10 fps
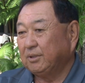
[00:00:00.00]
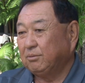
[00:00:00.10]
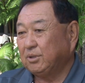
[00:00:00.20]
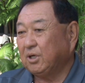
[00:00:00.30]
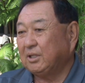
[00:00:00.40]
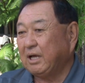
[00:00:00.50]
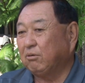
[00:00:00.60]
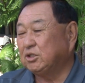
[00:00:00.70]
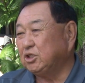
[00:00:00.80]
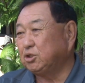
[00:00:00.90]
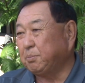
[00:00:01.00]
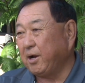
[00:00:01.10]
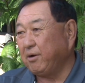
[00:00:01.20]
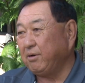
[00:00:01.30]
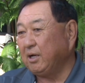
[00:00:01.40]
we thought that was
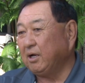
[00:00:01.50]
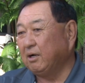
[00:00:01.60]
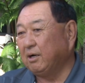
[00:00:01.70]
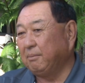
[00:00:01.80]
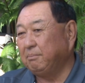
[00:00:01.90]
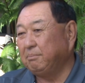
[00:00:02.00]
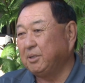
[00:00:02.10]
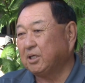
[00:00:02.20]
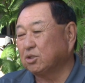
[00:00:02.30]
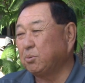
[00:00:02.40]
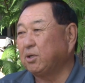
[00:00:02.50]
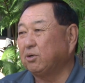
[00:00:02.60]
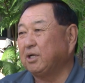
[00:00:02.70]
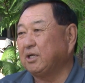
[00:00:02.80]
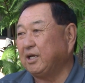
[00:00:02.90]
inspiring um, because we
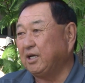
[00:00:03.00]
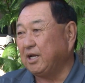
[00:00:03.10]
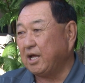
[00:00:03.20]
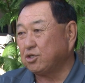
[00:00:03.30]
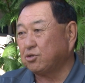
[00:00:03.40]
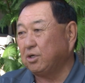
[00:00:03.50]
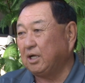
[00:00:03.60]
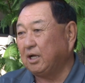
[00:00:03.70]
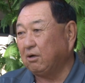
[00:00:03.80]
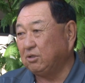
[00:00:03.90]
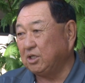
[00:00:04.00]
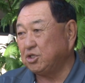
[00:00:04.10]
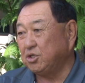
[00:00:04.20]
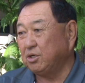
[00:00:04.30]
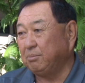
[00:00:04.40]
couldn't get an astronaut out
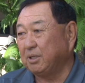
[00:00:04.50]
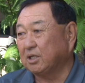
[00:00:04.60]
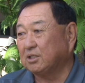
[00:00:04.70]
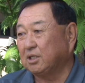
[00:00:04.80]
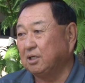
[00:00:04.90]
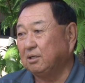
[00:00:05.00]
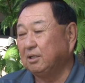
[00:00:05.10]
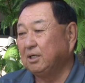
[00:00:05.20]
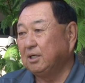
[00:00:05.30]
this year because of the,